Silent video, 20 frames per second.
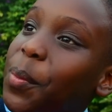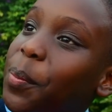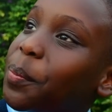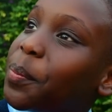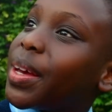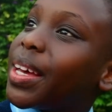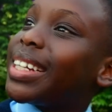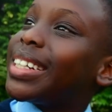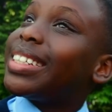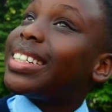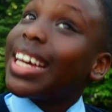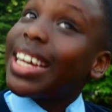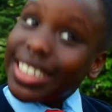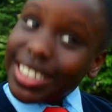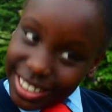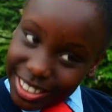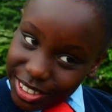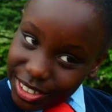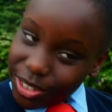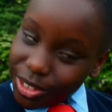My dad
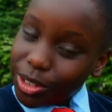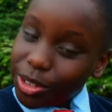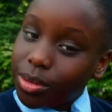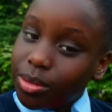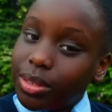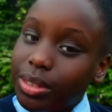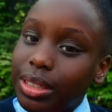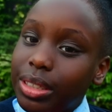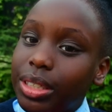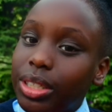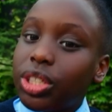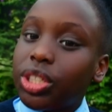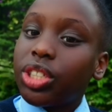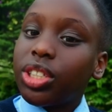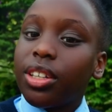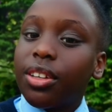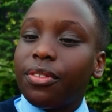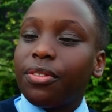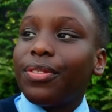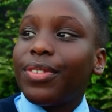is called
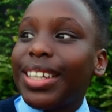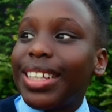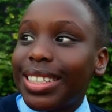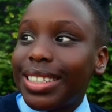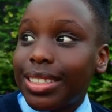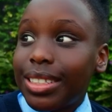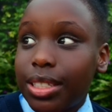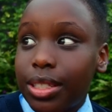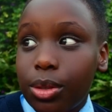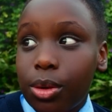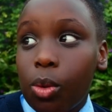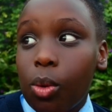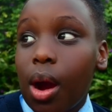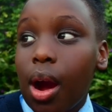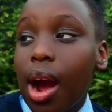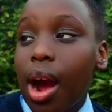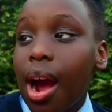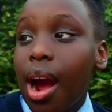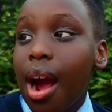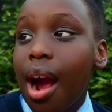Shafiq Ziwa.
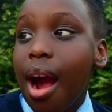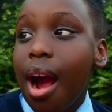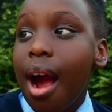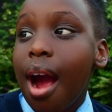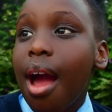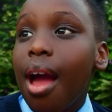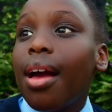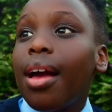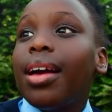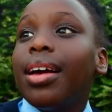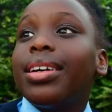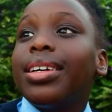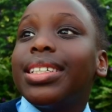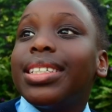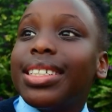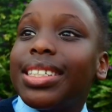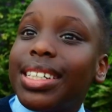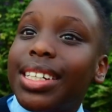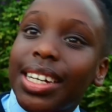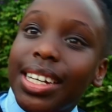
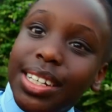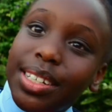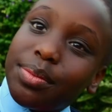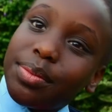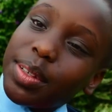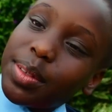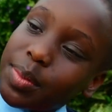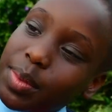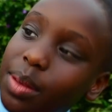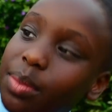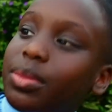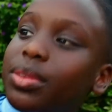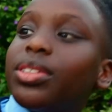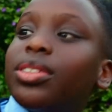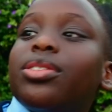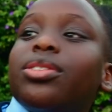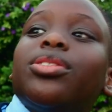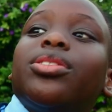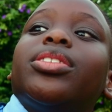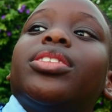And my mom is
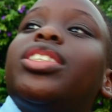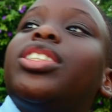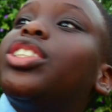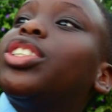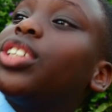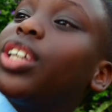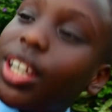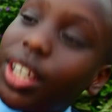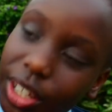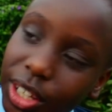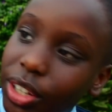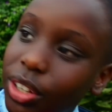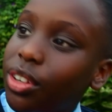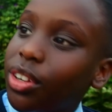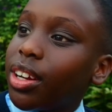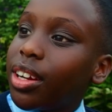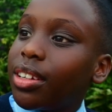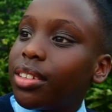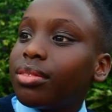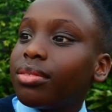called
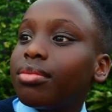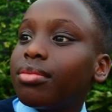Shakira.